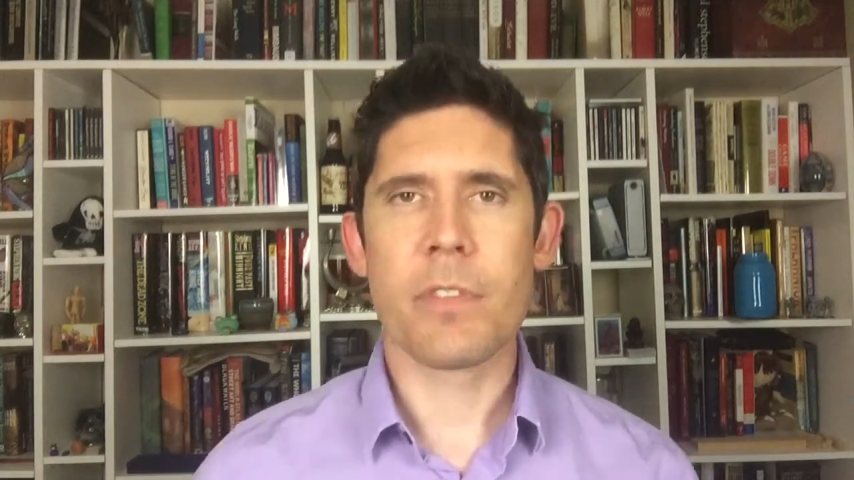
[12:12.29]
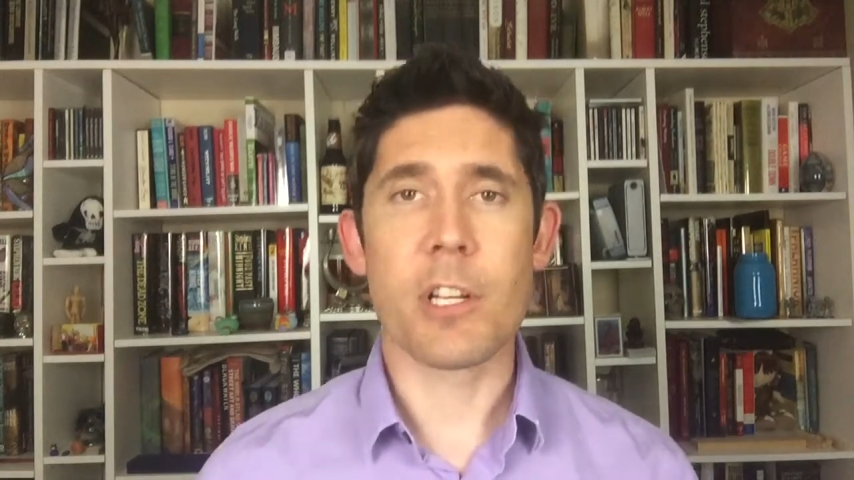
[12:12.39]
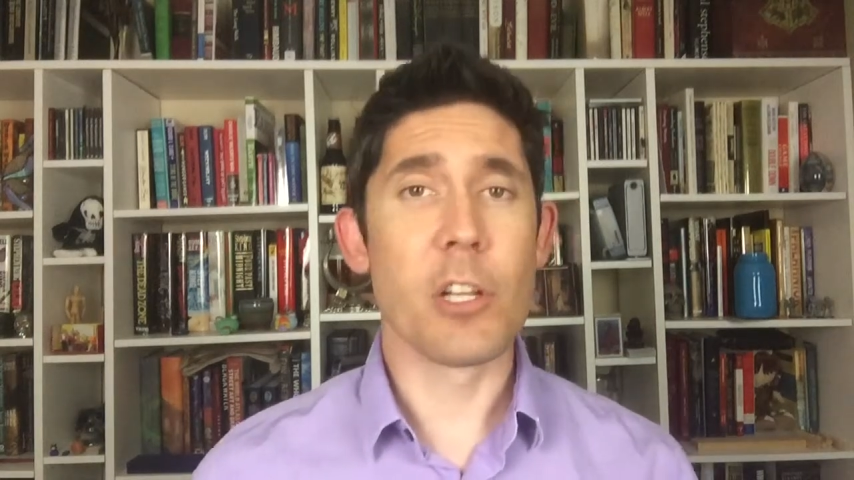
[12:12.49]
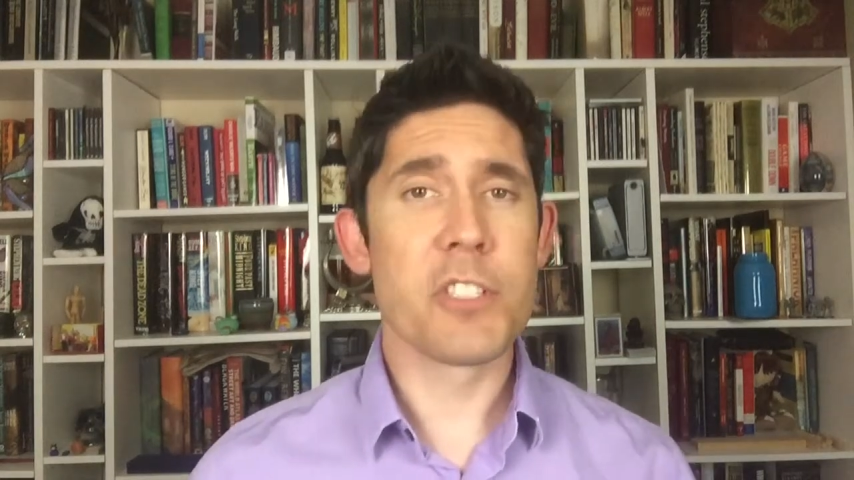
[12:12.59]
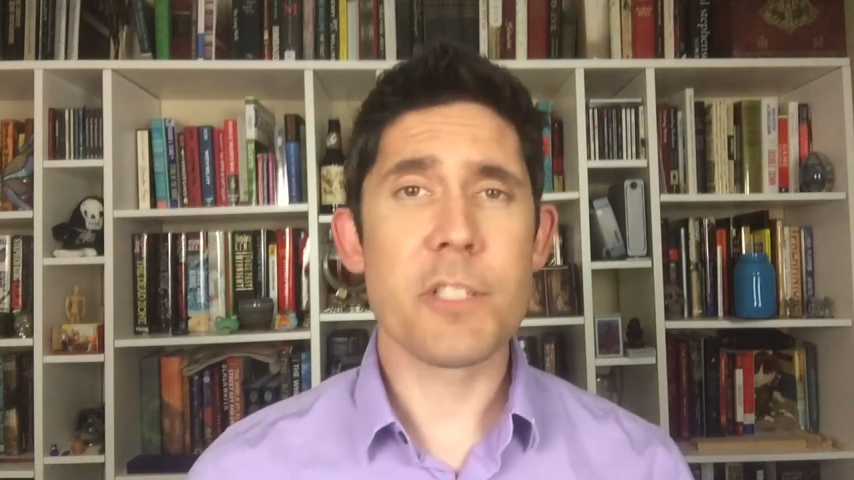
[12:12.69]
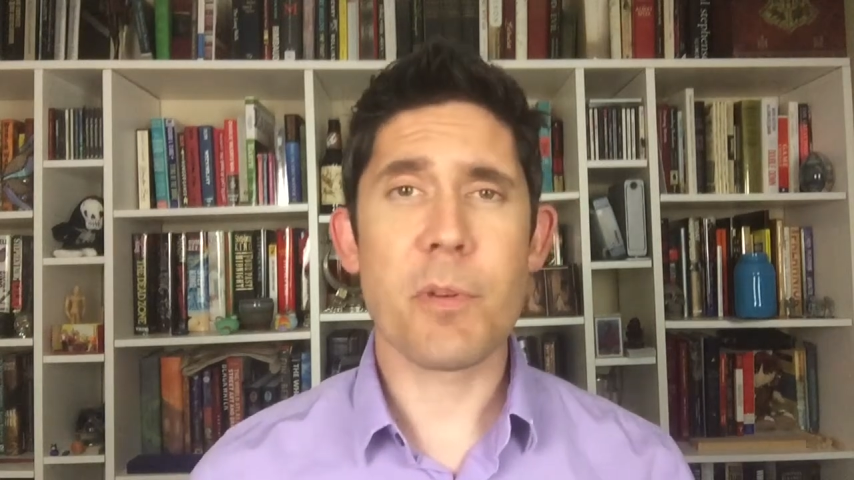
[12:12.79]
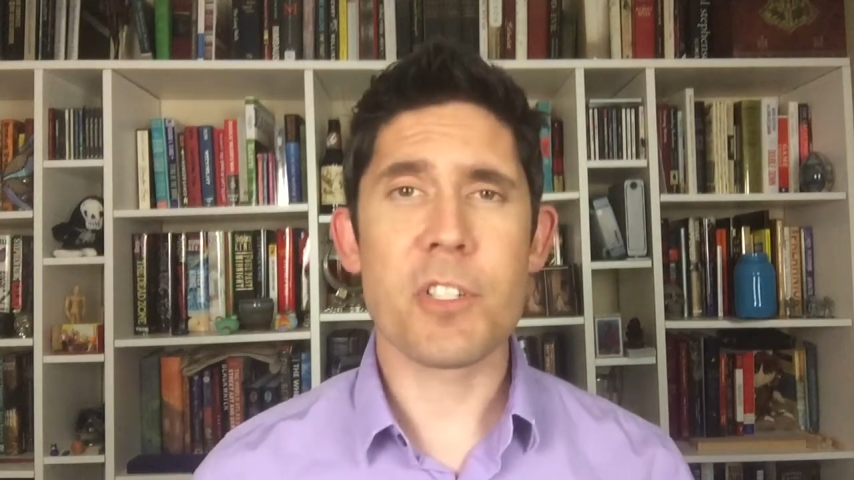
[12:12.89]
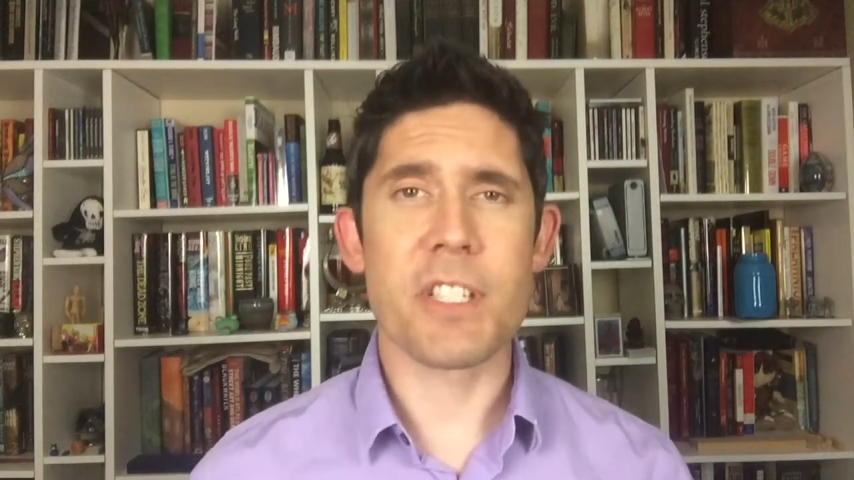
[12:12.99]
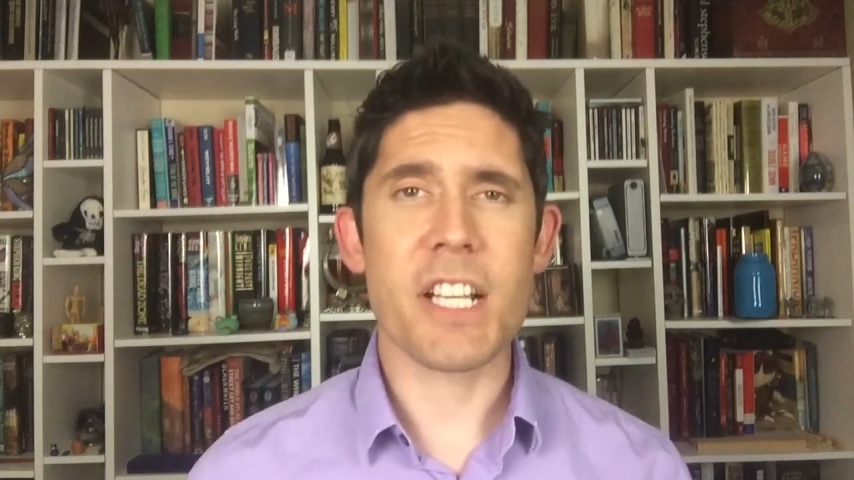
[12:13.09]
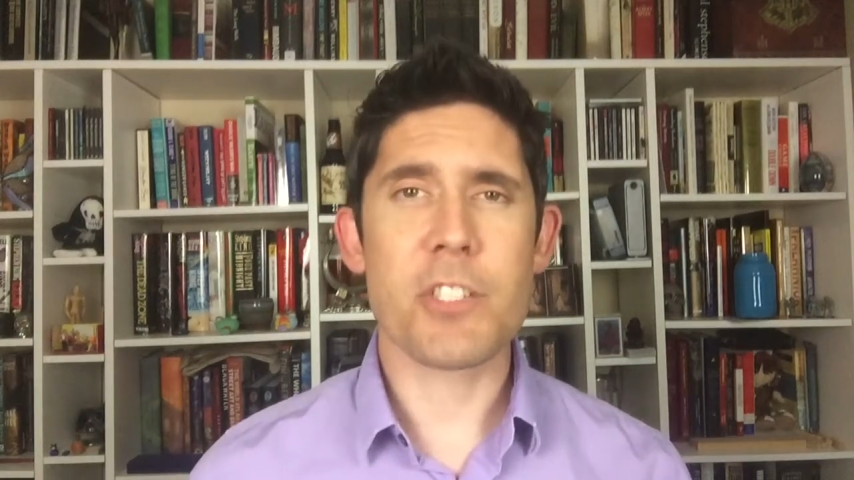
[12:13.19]
The closest
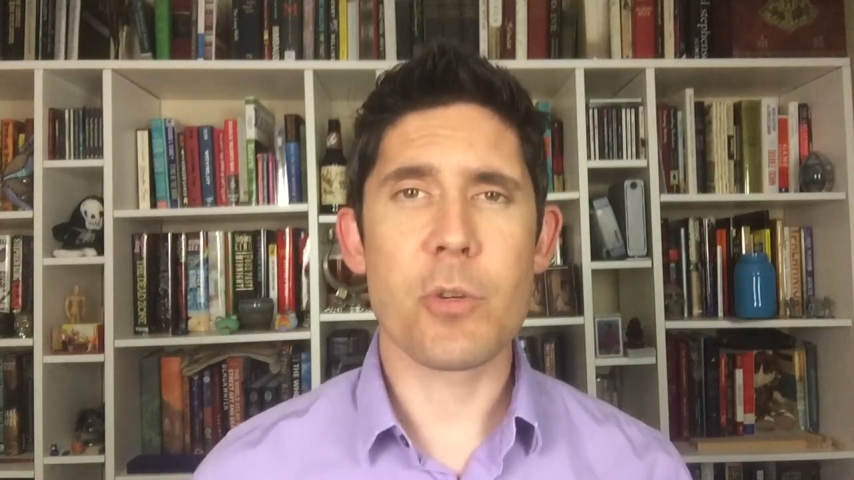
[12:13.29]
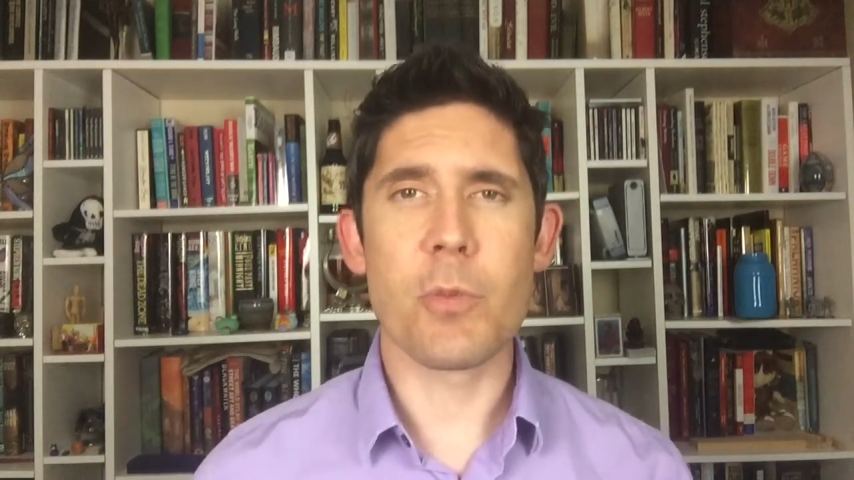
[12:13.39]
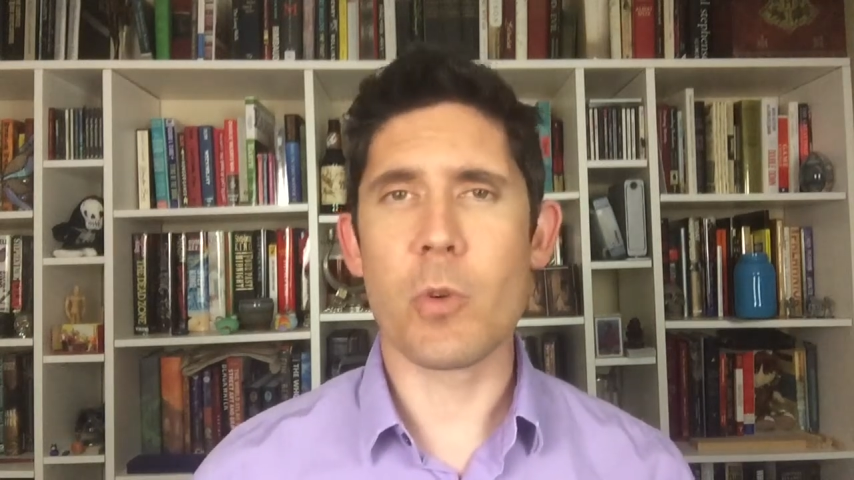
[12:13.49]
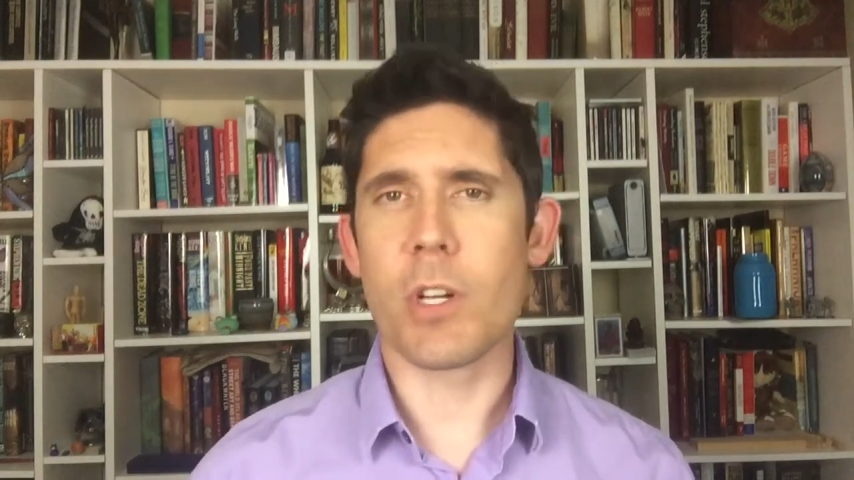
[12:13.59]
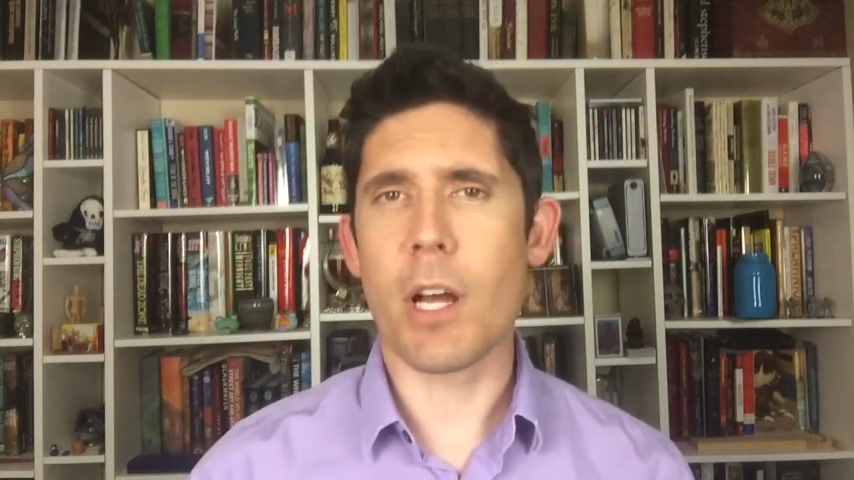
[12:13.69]
person next to him who